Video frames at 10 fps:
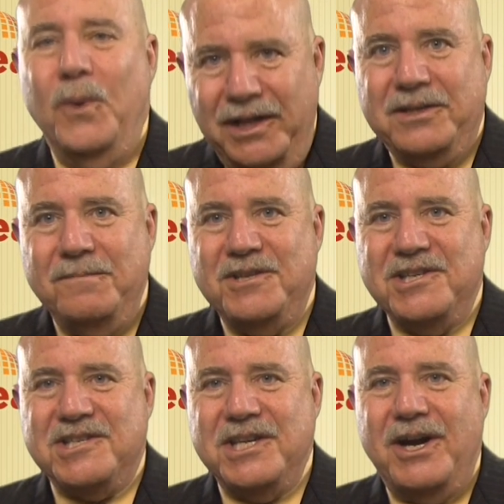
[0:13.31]
Welcome
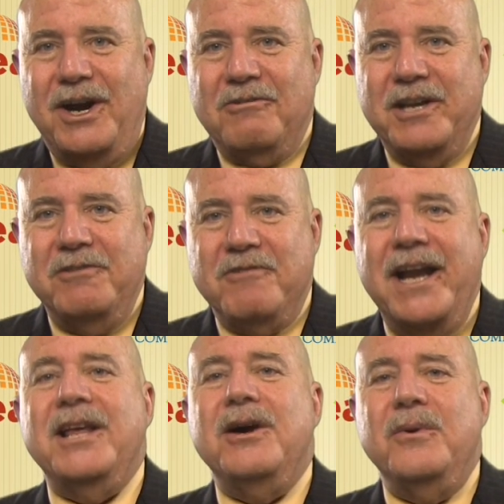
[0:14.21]
to CRE
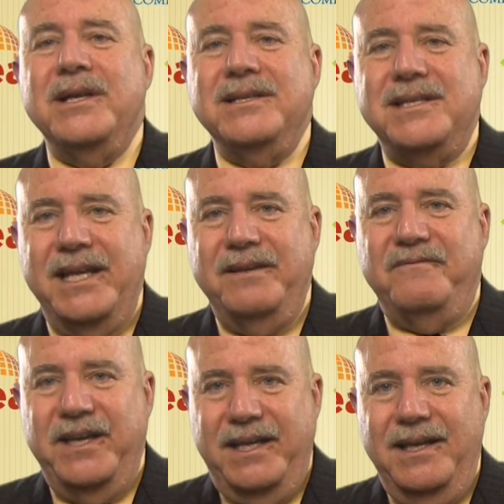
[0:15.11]
Radio and
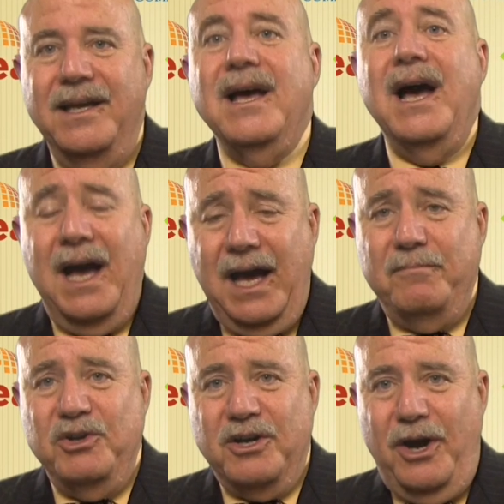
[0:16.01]
TV.
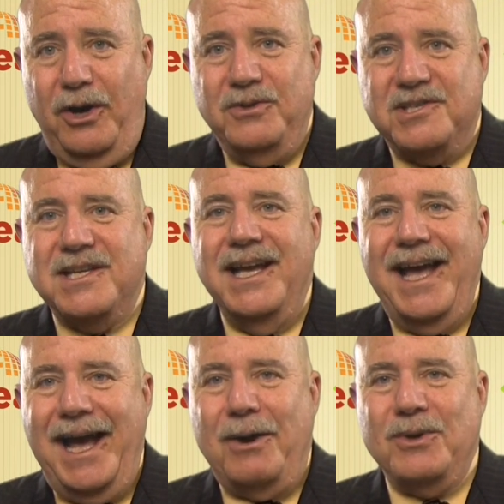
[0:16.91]
I'm your host,
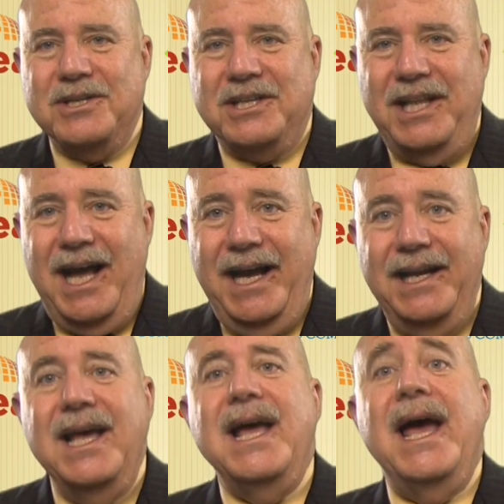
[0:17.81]
Howard
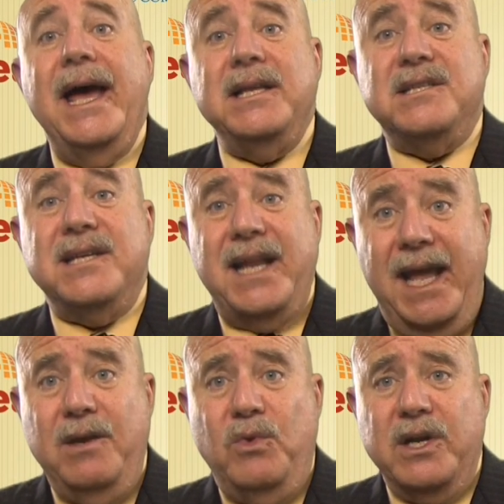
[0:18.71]
Klein, and
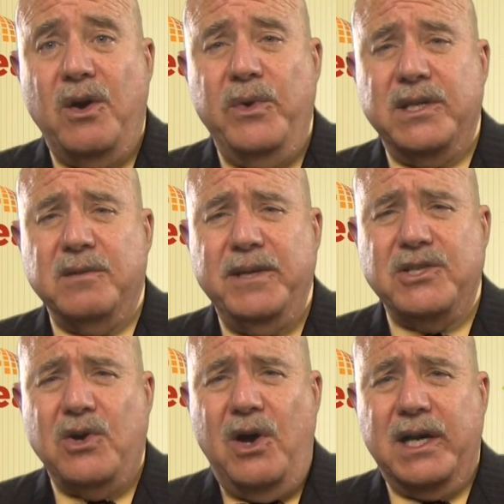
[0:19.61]
today we're going to be
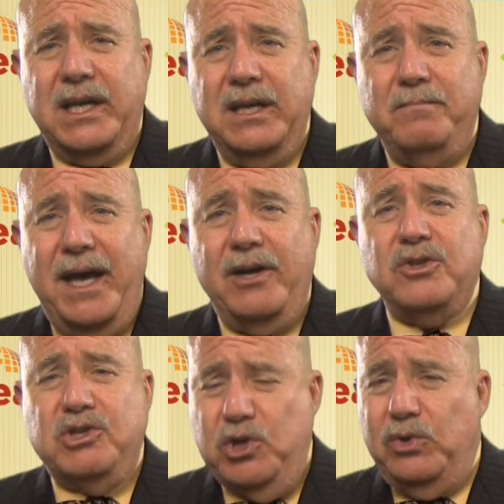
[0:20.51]
talking
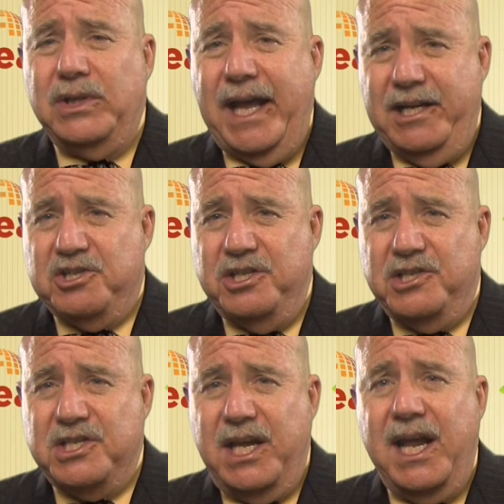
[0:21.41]
about dual
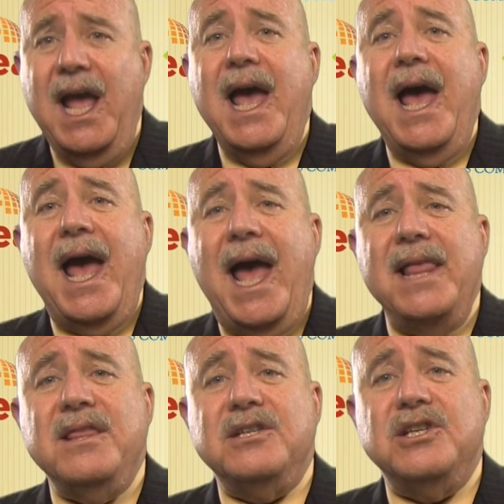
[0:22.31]
agency
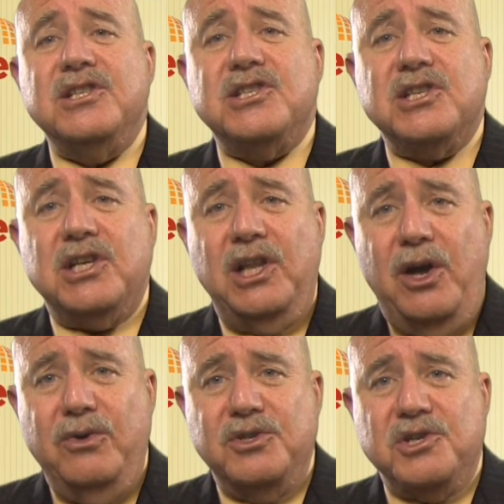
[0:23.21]
and the
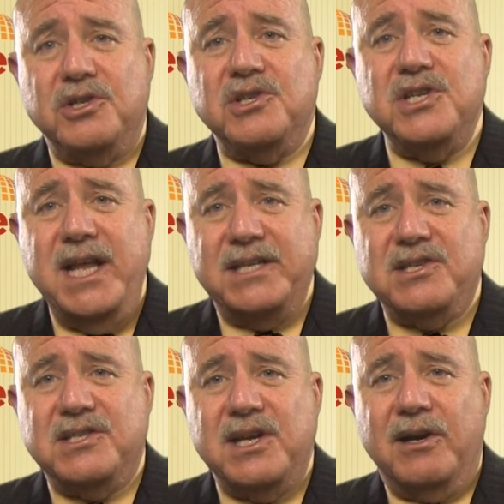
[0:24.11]
disclosures
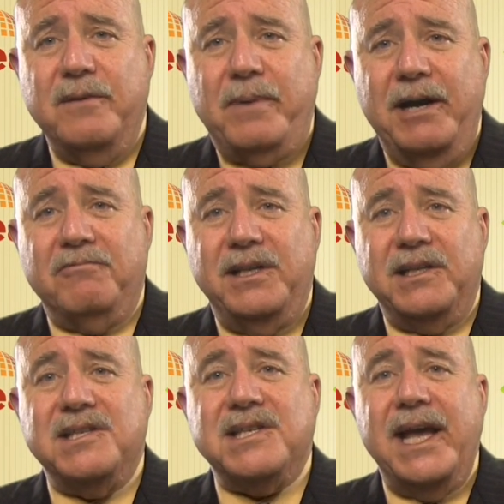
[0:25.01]
necessary by
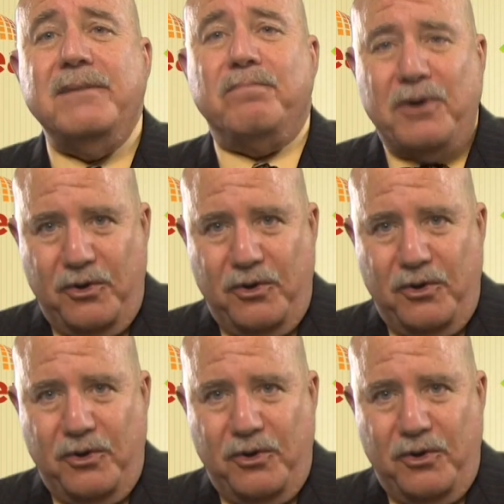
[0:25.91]
real estate